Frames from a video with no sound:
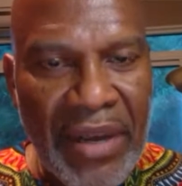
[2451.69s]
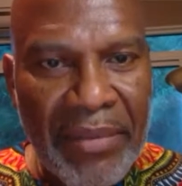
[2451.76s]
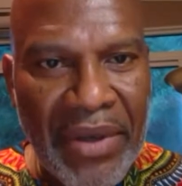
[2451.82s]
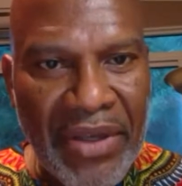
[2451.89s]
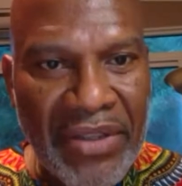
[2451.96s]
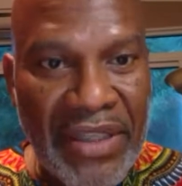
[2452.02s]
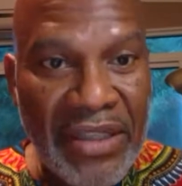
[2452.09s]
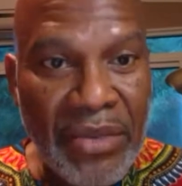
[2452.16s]

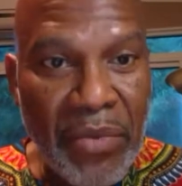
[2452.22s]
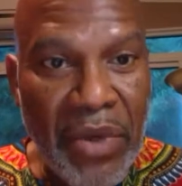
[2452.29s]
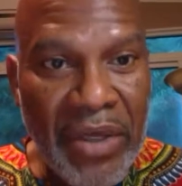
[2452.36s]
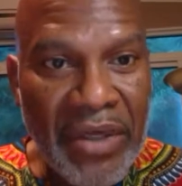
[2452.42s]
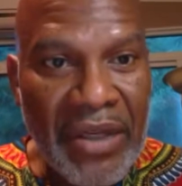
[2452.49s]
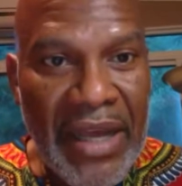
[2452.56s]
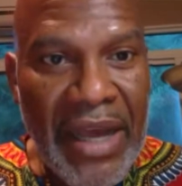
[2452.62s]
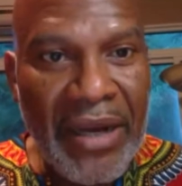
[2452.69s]
Because that's
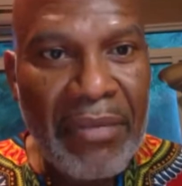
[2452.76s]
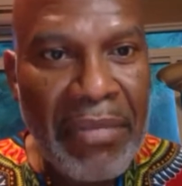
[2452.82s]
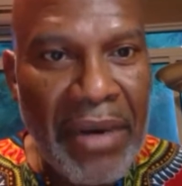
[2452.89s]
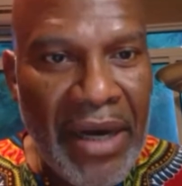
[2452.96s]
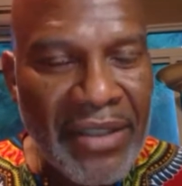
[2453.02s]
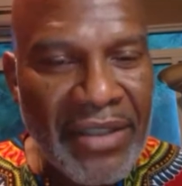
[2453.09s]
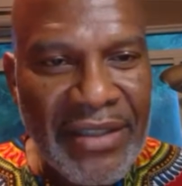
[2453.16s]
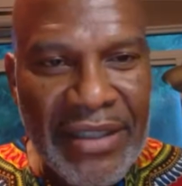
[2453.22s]
what
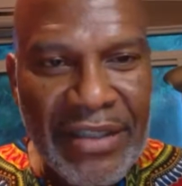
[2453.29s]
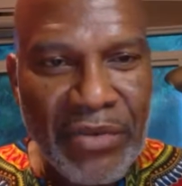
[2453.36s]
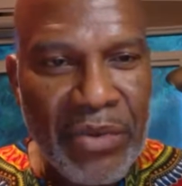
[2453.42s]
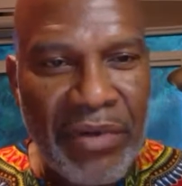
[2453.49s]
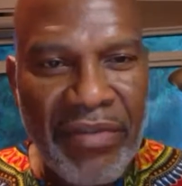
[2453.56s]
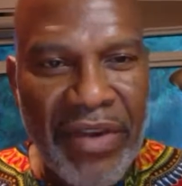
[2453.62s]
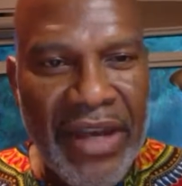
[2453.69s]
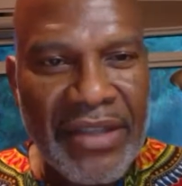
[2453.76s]
antibodies, that's
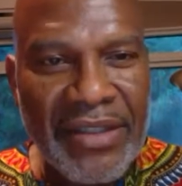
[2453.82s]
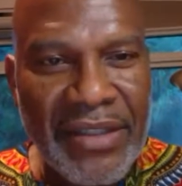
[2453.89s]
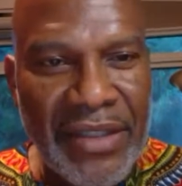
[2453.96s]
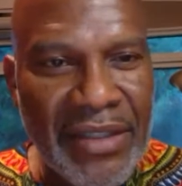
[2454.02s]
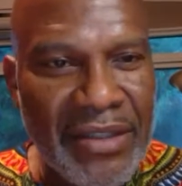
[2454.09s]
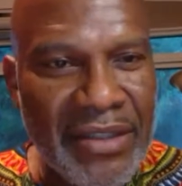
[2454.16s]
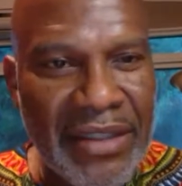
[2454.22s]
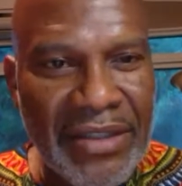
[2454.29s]
what
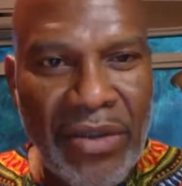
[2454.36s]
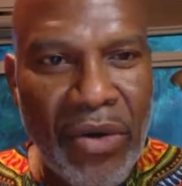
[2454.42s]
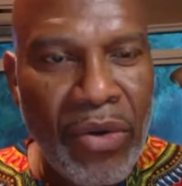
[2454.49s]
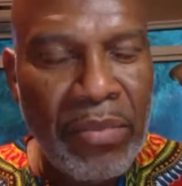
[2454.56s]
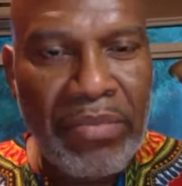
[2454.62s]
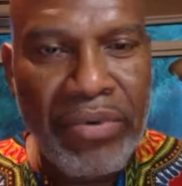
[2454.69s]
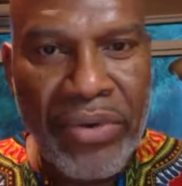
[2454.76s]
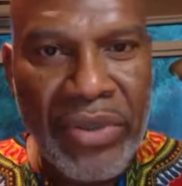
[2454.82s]
vaccines, that's the
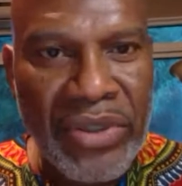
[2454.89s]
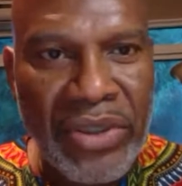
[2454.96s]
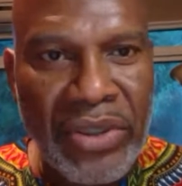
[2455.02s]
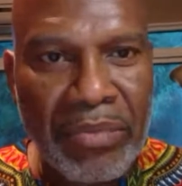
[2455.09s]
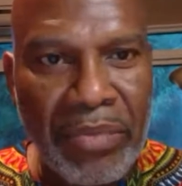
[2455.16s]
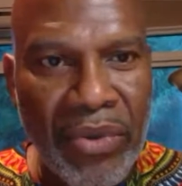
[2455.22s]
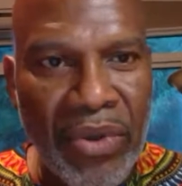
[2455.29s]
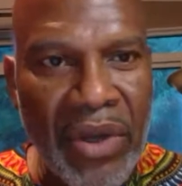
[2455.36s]
whole
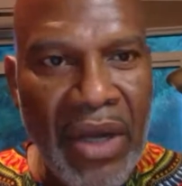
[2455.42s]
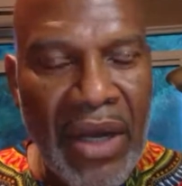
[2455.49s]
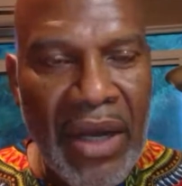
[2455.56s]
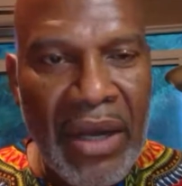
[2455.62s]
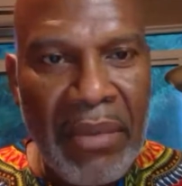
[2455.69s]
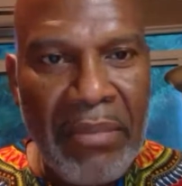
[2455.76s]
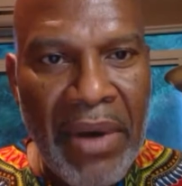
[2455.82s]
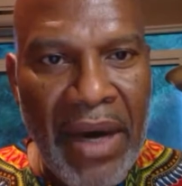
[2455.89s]
principle
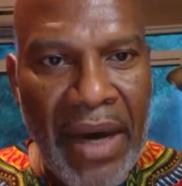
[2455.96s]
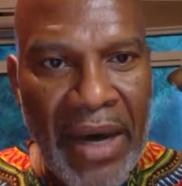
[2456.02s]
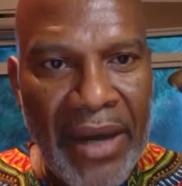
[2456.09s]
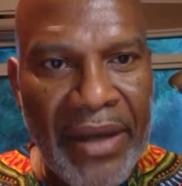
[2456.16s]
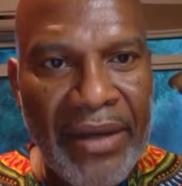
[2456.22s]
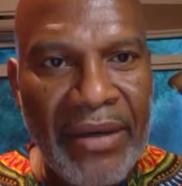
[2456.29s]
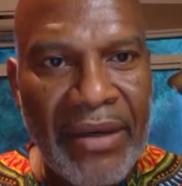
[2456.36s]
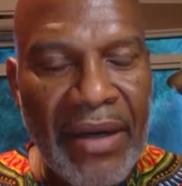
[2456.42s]

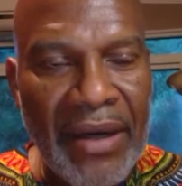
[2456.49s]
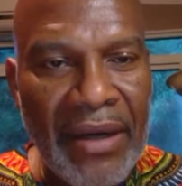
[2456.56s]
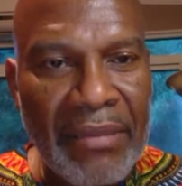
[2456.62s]
behind